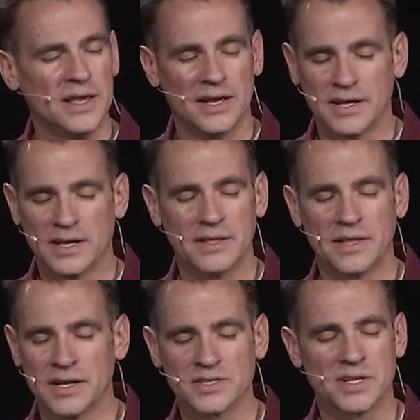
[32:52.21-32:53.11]
And again,
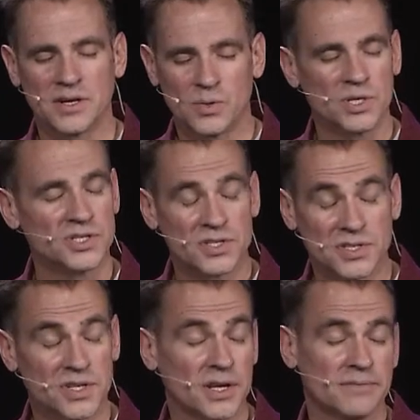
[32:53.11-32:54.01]
that is not a reason to
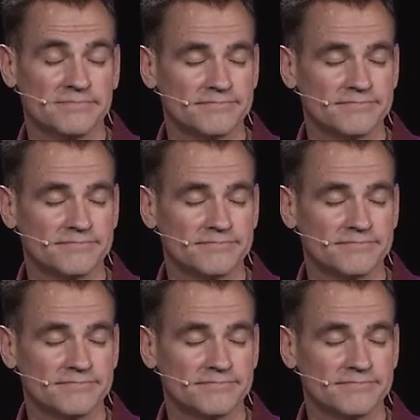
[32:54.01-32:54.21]
say,